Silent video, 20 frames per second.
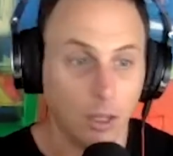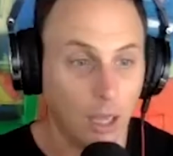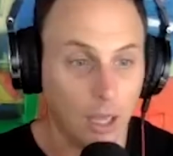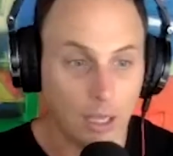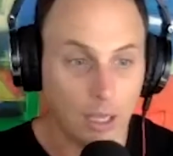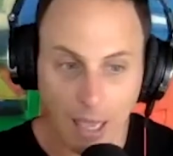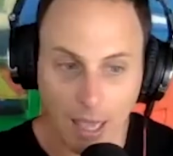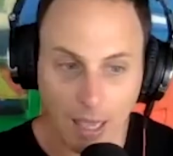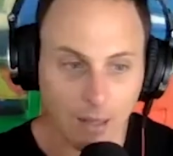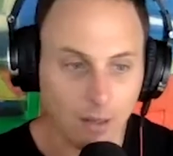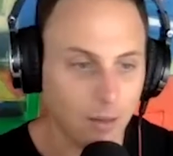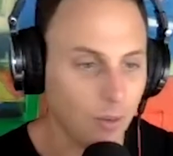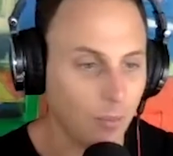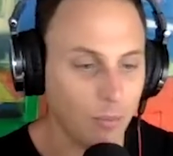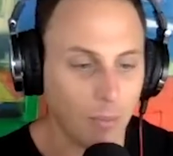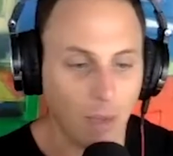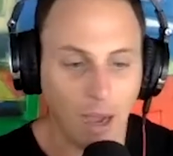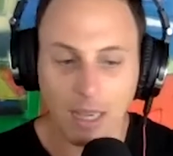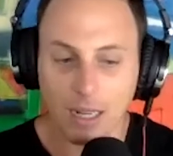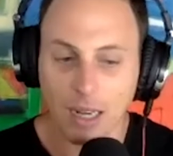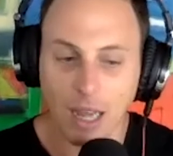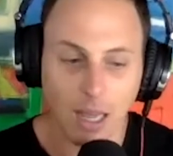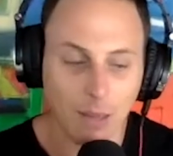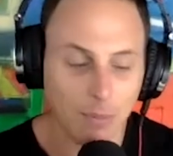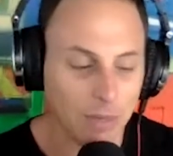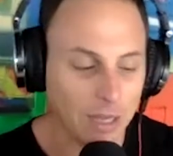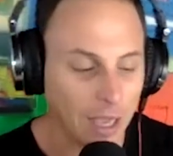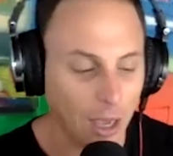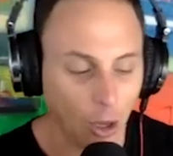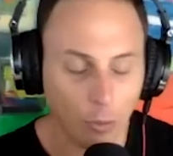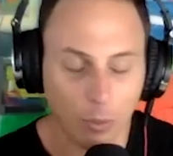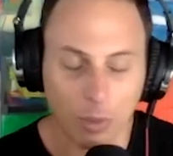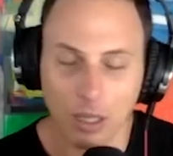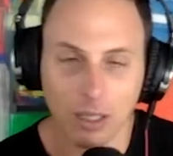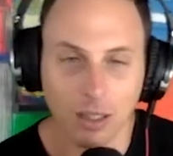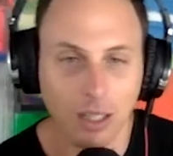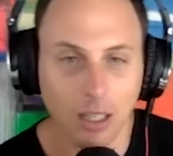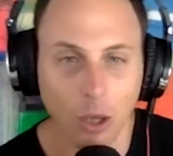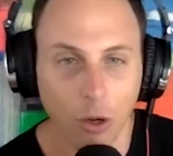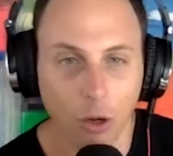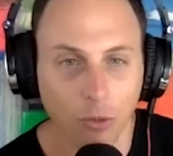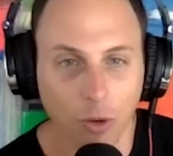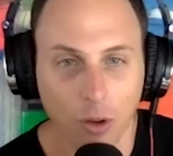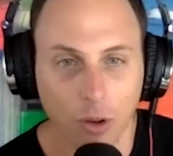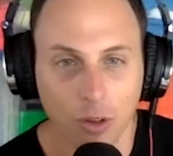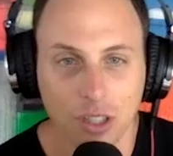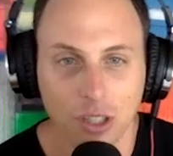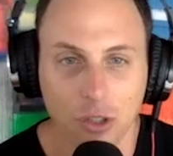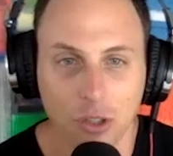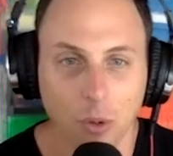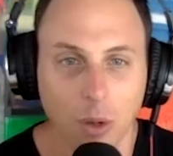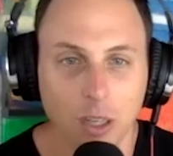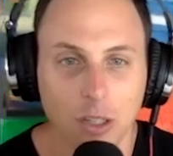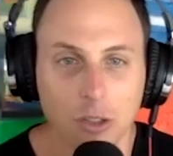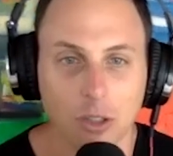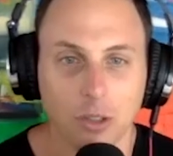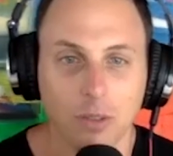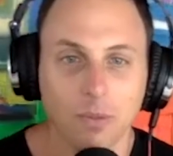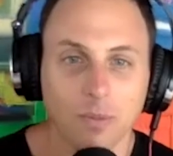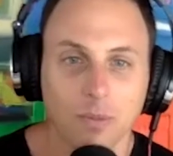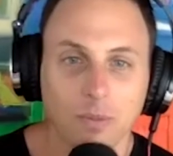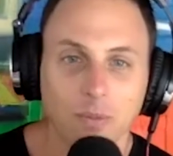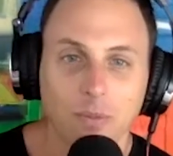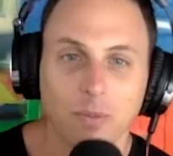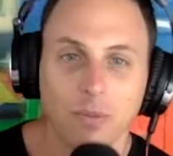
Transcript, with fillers: again might not be helping the overall situation